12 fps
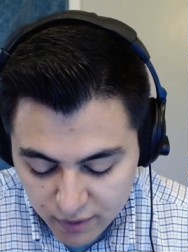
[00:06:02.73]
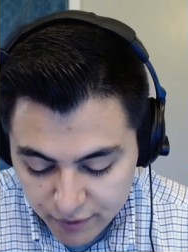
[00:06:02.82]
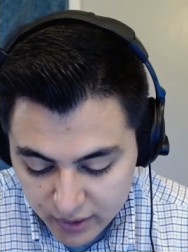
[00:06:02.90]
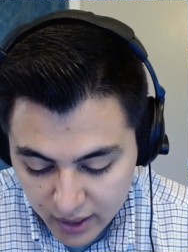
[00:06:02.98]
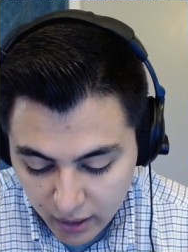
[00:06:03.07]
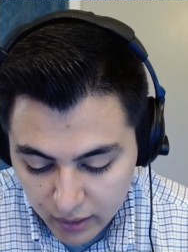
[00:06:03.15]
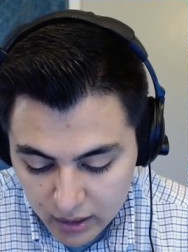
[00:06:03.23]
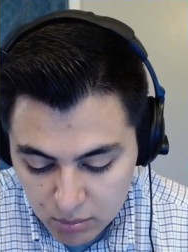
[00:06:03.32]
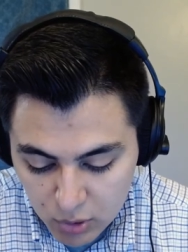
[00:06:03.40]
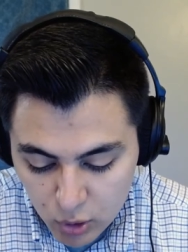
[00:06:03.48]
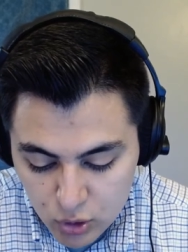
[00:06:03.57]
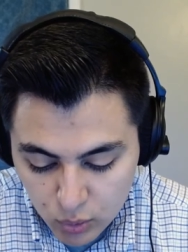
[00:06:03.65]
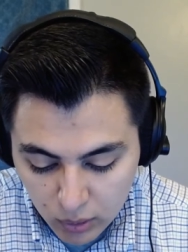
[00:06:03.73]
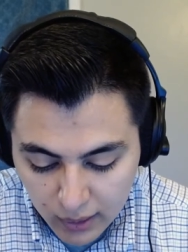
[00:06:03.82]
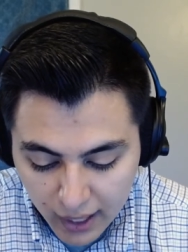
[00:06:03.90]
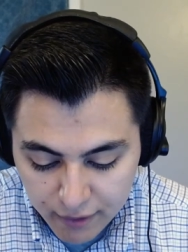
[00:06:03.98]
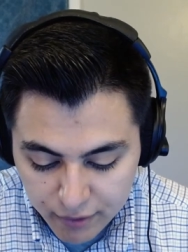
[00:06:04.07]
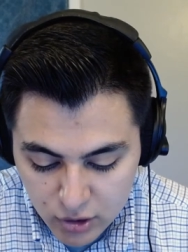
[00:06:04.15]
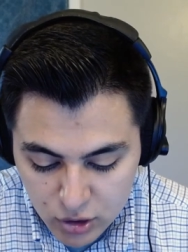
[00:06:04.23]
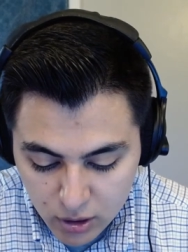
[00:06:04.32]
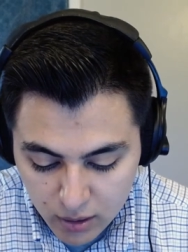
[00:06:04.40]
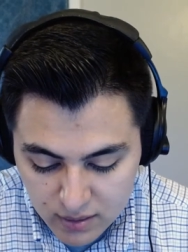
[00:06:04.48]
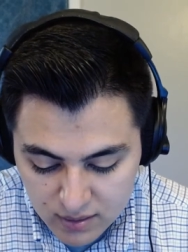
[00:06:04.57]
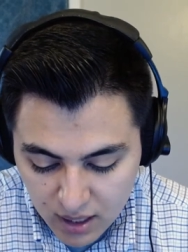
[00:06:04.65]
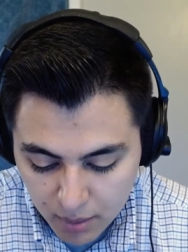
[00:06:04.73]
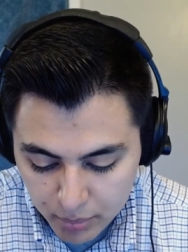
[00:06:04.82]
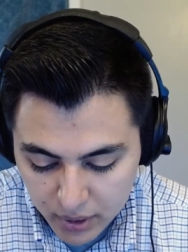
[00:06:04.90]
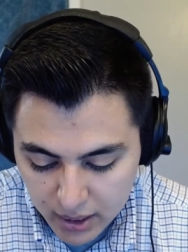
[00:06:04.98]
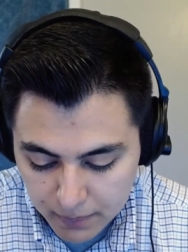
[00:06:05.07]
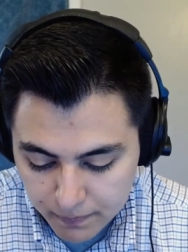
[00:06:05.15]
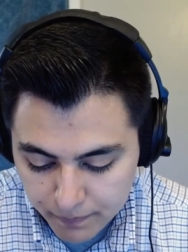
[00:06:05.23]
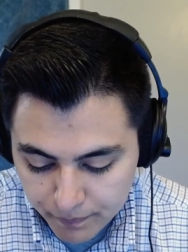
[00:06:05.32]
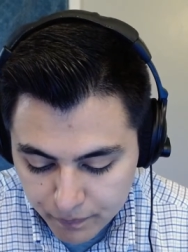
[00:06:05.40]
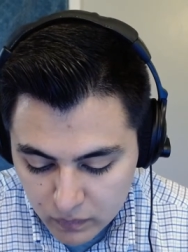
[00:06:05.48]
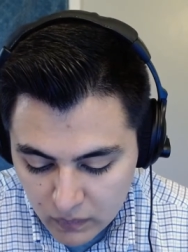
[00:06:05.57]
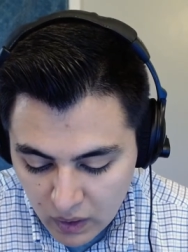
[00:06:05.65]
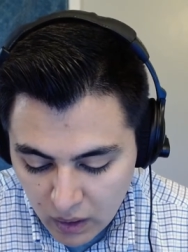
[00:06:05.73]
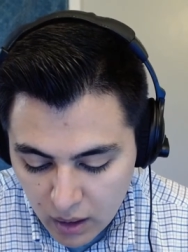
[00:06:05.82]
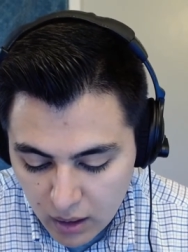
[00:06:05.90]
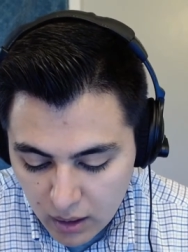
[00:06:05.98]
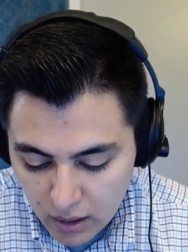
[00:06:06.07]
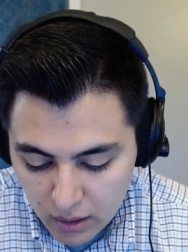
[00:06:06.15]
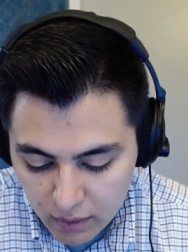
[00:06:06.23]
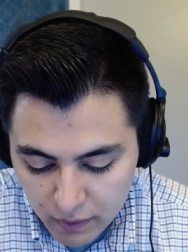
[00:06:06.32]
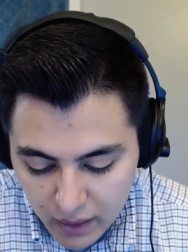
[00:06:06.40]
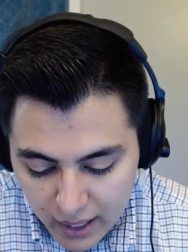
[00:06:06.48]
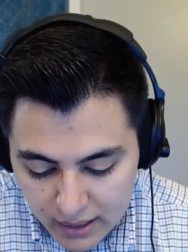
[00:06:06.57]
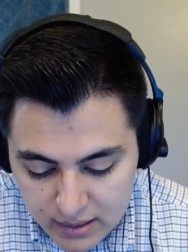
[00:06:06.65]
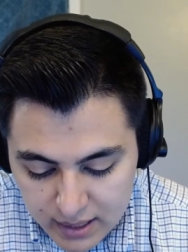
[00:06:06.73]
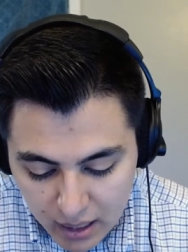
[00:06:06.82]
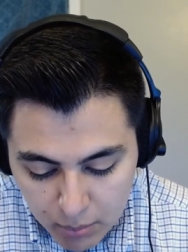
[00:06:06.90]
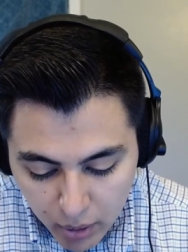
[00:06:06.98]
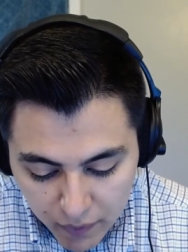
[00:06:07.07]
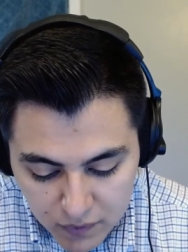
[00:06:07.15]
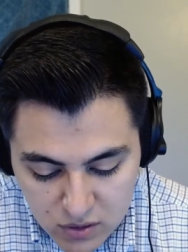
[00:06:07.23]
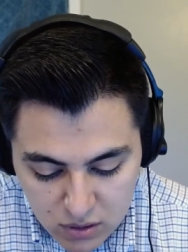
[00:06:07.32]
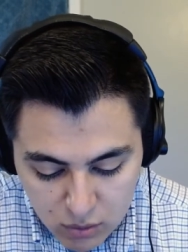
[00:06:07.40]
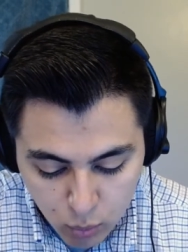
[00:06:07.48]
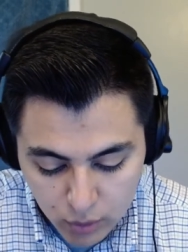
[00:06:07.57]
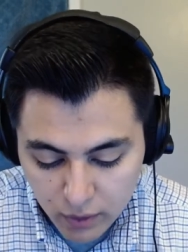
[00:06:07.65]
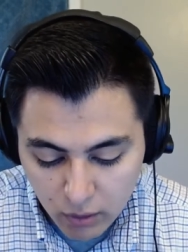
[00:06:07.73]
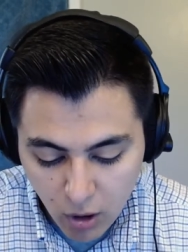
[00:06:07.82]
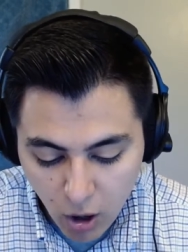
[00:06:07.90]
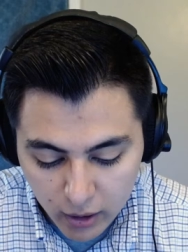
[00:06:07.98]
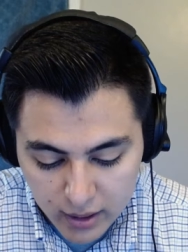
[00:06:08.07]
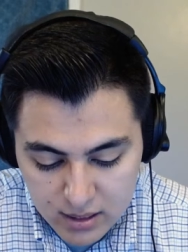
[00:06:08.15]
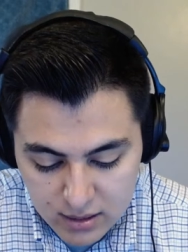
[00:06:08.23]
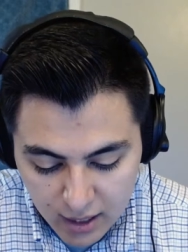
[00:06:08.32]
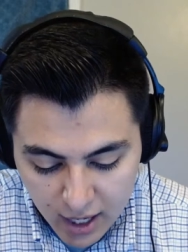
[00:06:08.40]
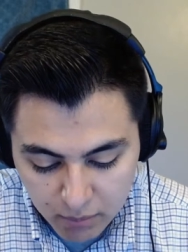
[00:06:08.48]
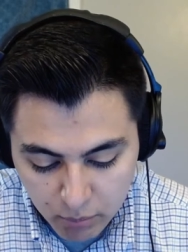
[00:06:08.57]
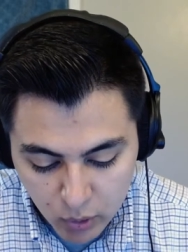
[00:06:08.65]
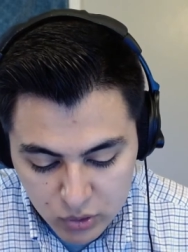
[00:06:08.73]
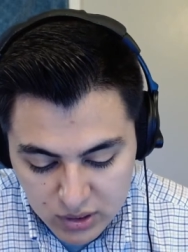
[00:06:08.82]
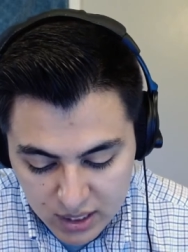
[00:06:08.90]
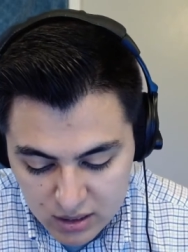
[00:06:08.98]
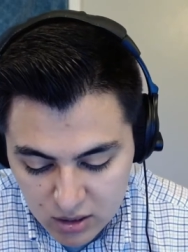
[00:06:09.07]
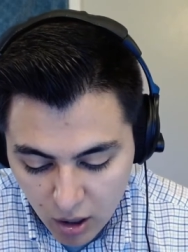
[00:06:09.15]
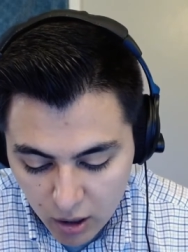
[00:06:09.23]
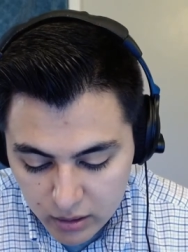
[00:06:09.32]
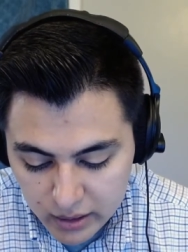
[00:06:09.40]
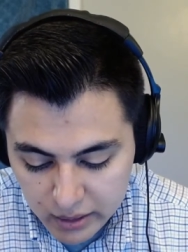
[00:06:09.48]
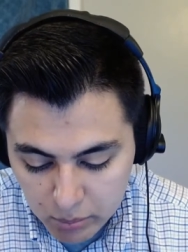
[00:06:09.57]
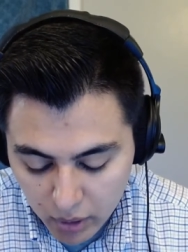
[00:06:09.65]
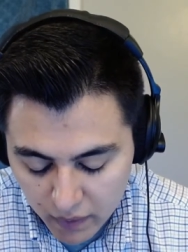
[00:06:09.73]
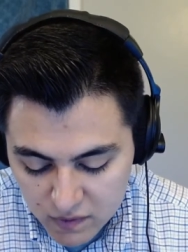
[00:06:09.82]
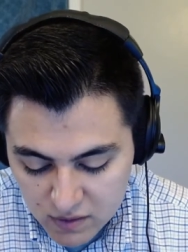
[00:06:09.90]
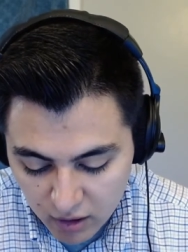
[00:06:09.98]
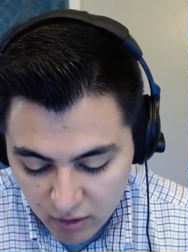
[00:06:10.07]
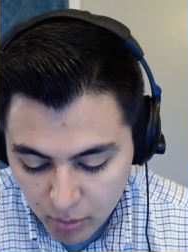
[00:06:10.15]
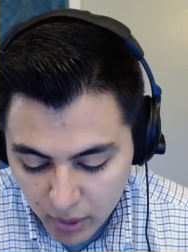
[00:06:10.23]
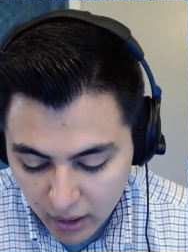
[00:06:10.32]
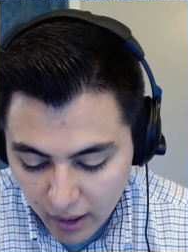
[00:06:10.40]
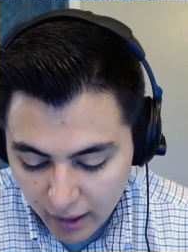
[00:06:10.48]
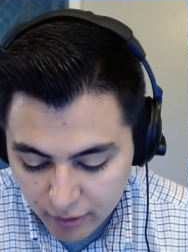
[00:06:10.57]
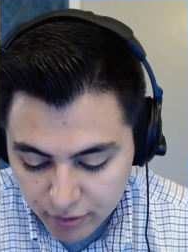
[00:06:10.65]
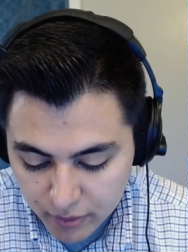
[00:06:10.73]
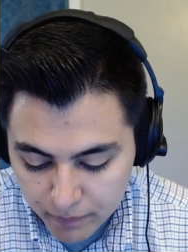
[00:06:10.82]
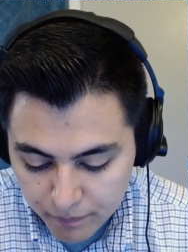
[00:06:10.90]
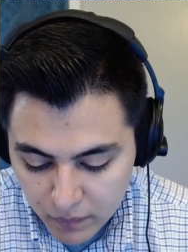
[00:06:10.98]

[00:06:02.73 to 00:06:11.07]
the Fidelity Mutual Life Insurance Company. The next 10 months were the longest and most disheartening months of my life.